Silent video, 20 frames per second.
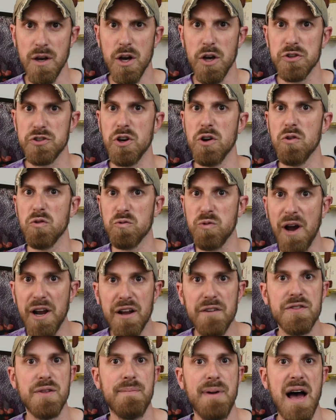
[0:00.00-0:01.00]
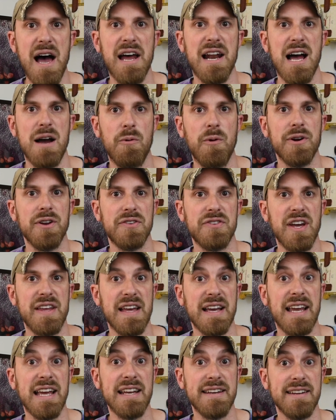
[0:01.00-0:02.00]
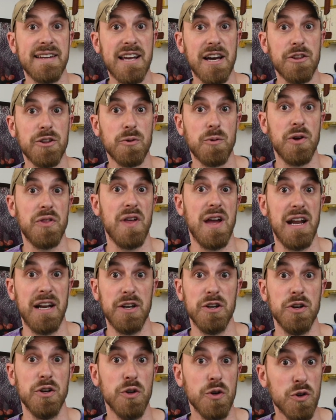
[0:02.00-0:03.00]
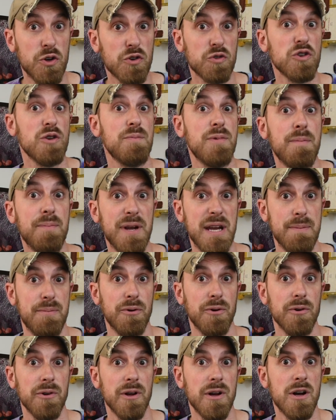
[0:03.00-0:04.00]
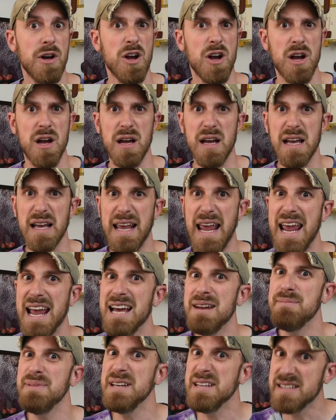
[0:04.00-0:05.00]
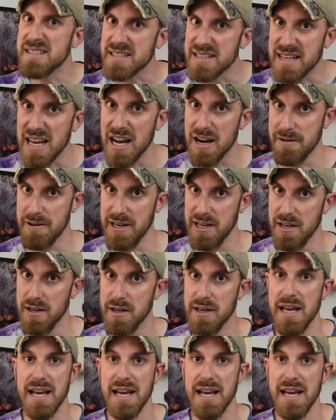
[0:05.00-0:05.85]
So right off the bat, I want to say that getting together with a new group of people can be scary.